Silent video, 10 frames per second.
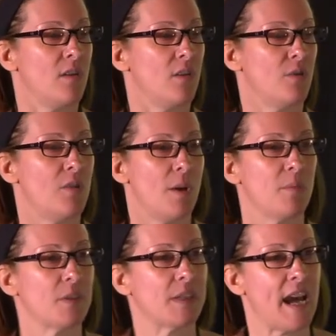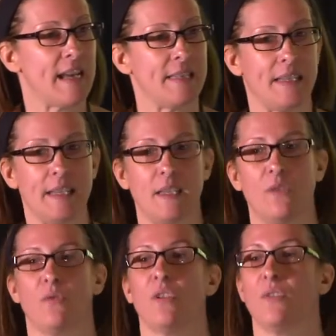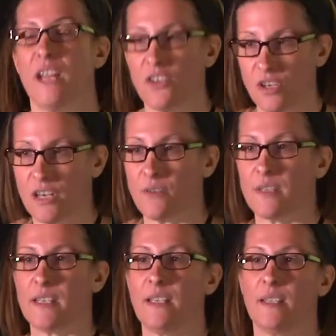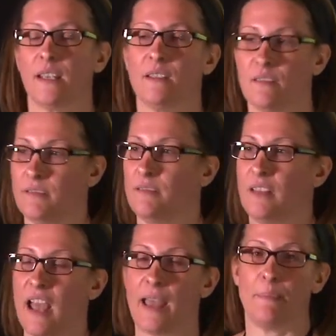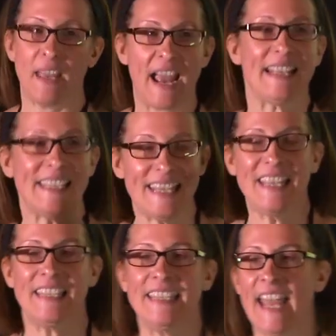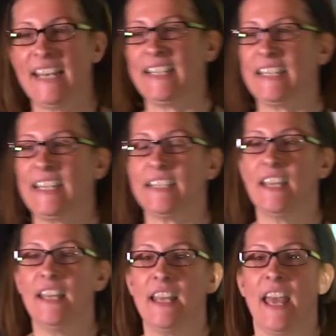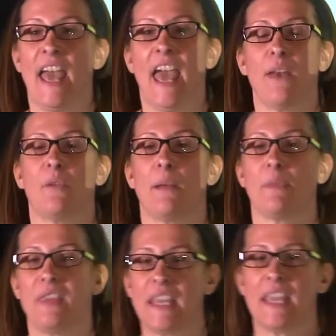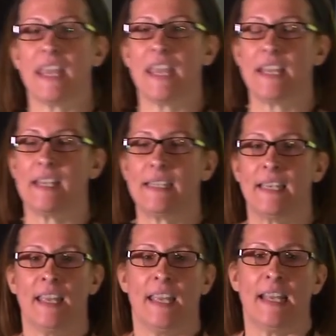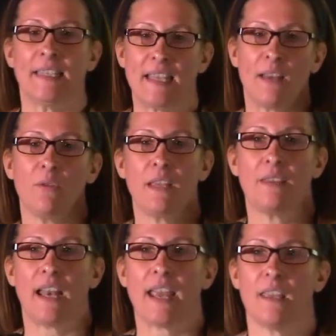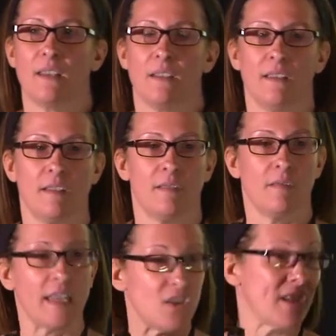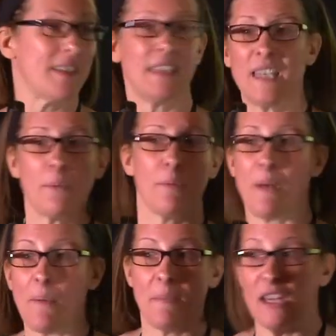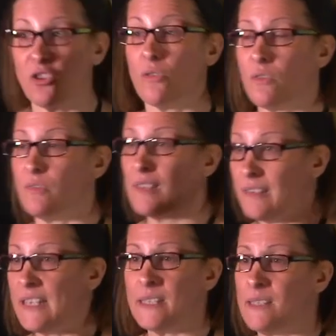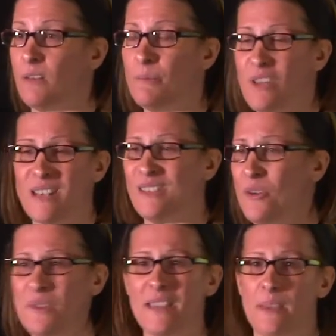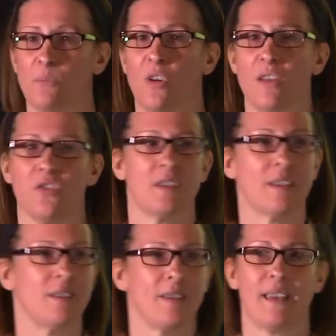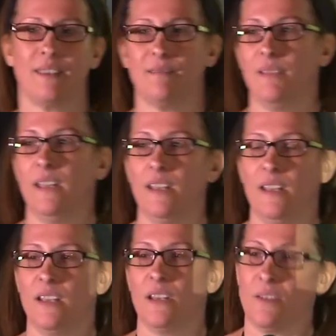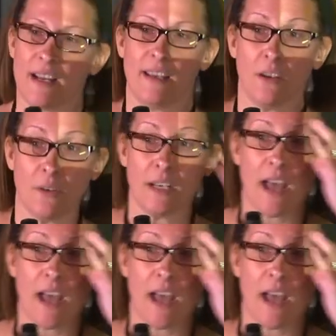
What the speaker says: your numbers guy sees it, or your engineer sees it. I mean, I see the tendencies. And what I'm thinking is, it's not only that I can, like just the tip about make sure the leases are in place. Don't let them run just because like you're in